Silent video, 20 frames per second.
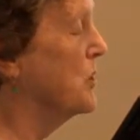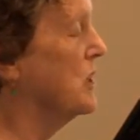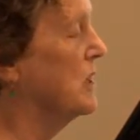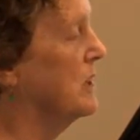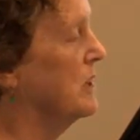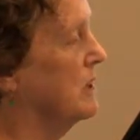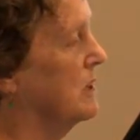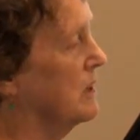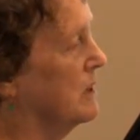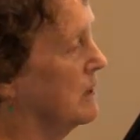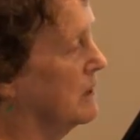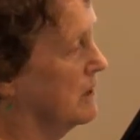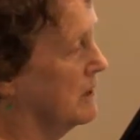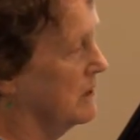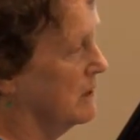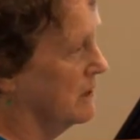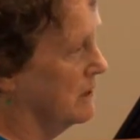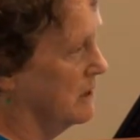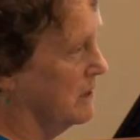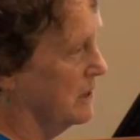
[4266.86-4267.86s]
in
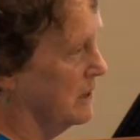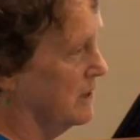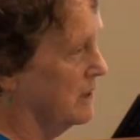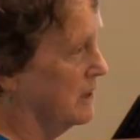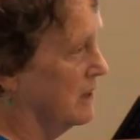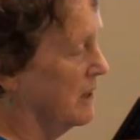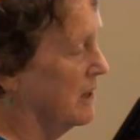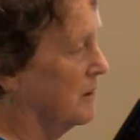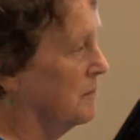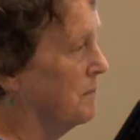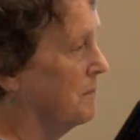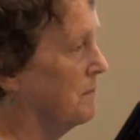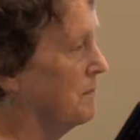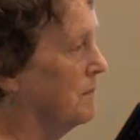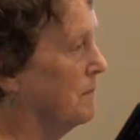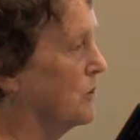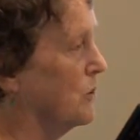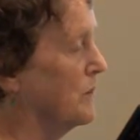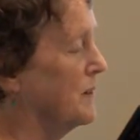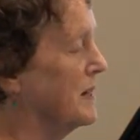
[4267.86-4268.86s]
the um,
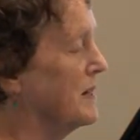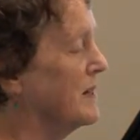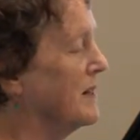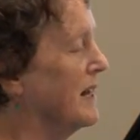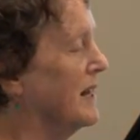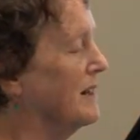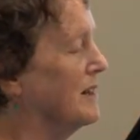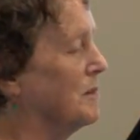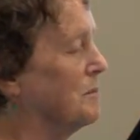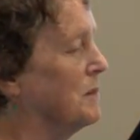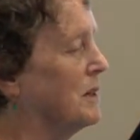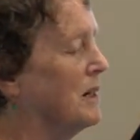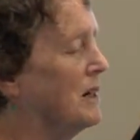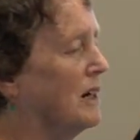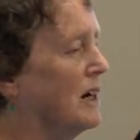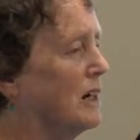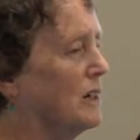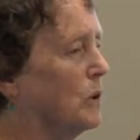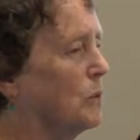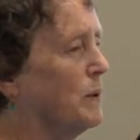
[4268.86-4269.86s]
Northeast Kingdom,
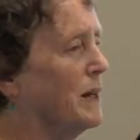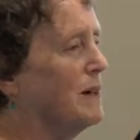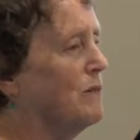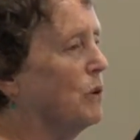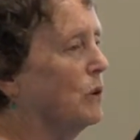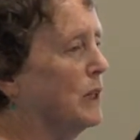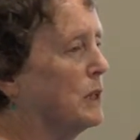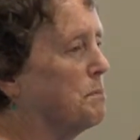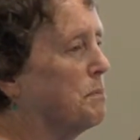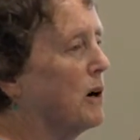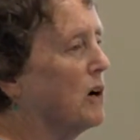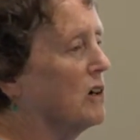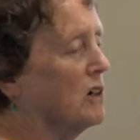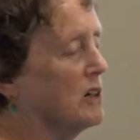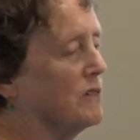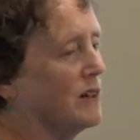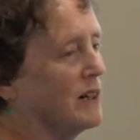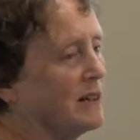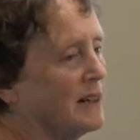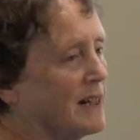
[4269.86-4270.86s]
although we have only
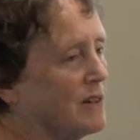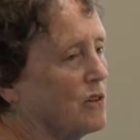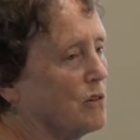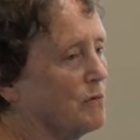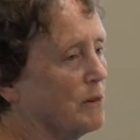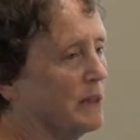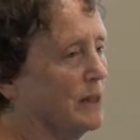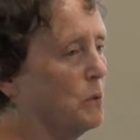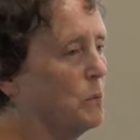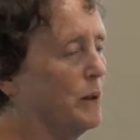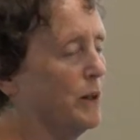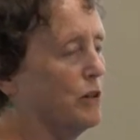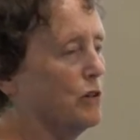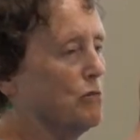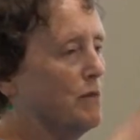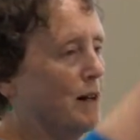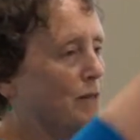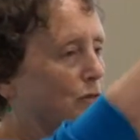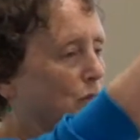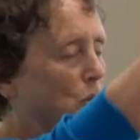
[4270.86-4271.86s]
part of it. That's a really
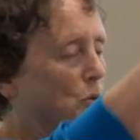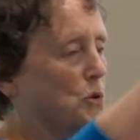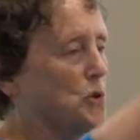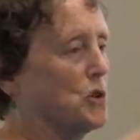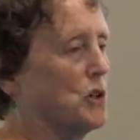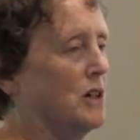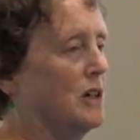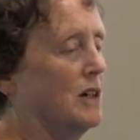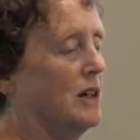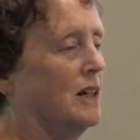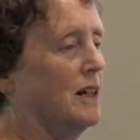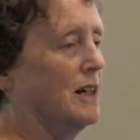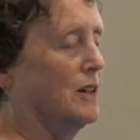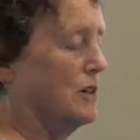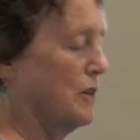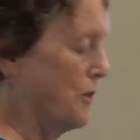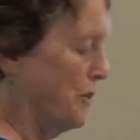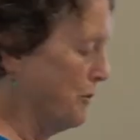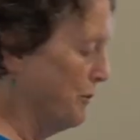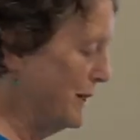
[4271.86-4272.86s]
weird refuge.
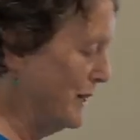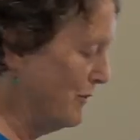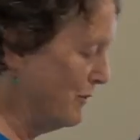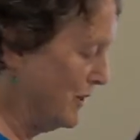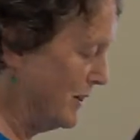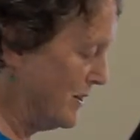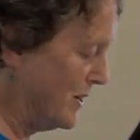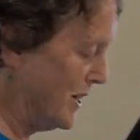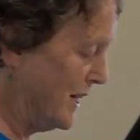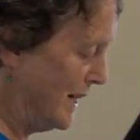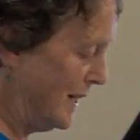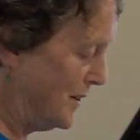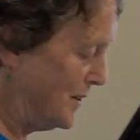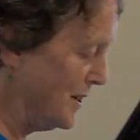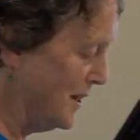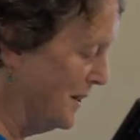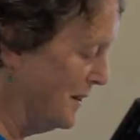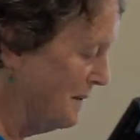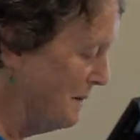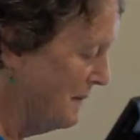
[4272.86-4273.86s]
It's in three different
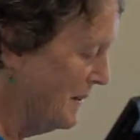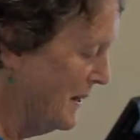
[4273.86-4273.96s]
states.